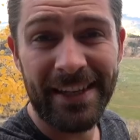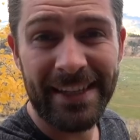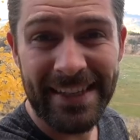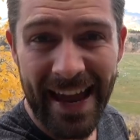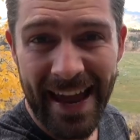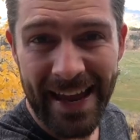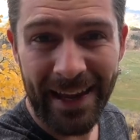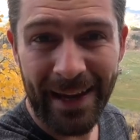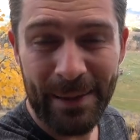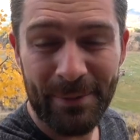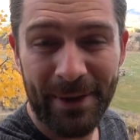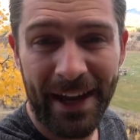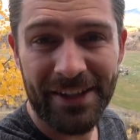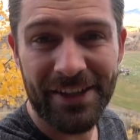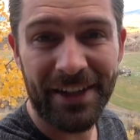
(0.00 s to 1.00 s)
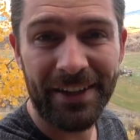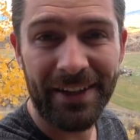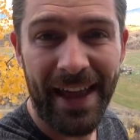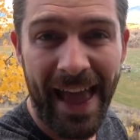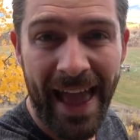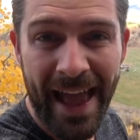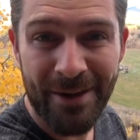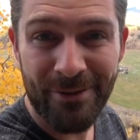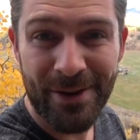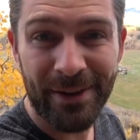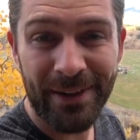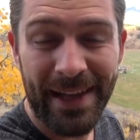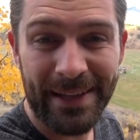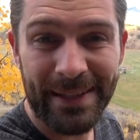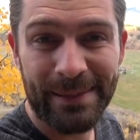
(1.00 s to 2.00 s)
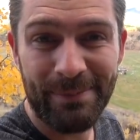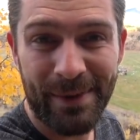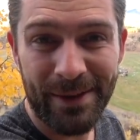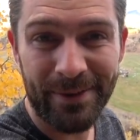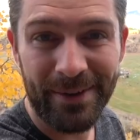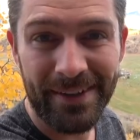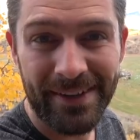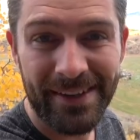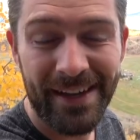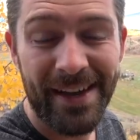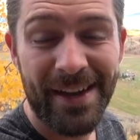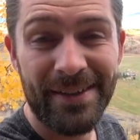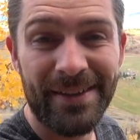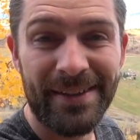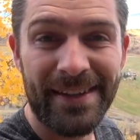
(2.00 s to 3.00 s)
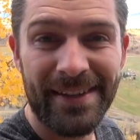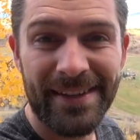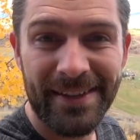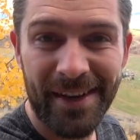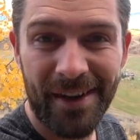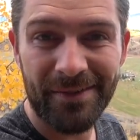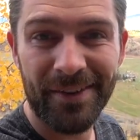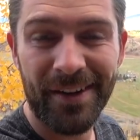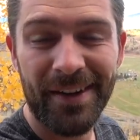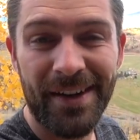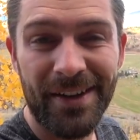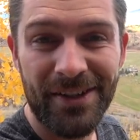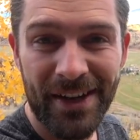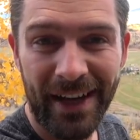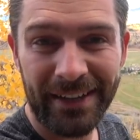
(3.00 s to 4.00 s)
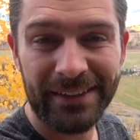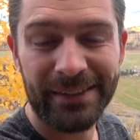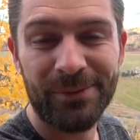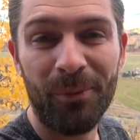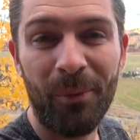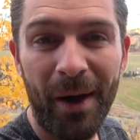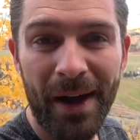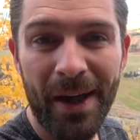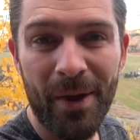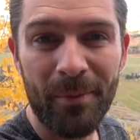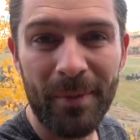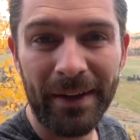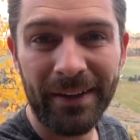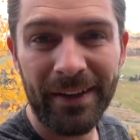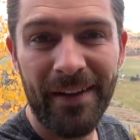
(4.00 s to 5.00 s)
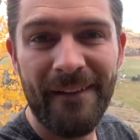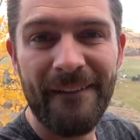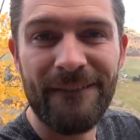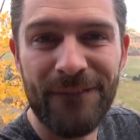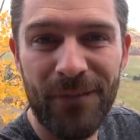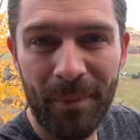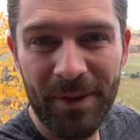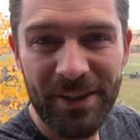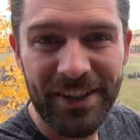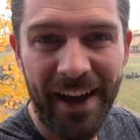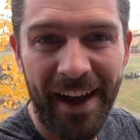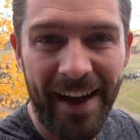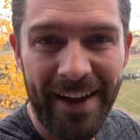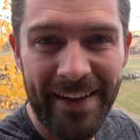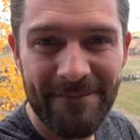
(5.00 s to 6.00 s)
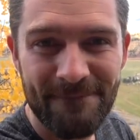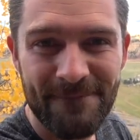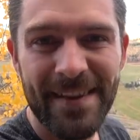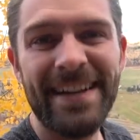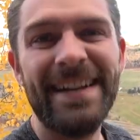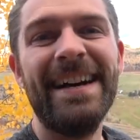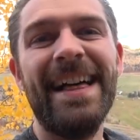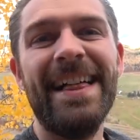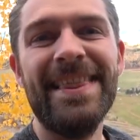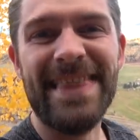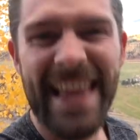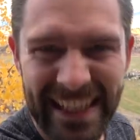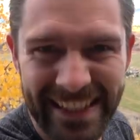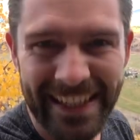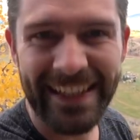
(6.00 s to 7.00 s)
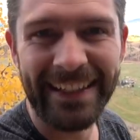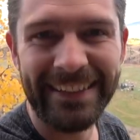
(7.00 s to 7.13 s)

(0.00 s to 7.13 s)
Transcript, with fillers: today I'm catching an aerial experience to discover Jackson, Wyoming from the sky. Let's hit